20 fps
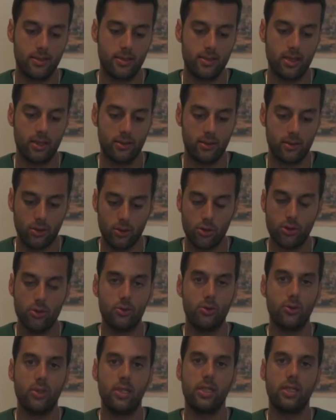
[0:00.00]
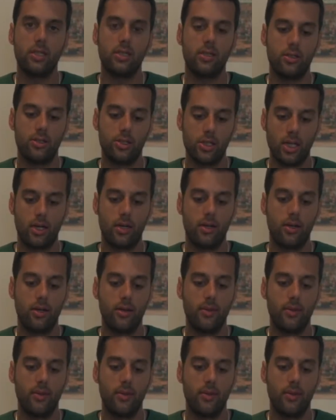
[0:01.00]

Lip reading: that grew in the jar.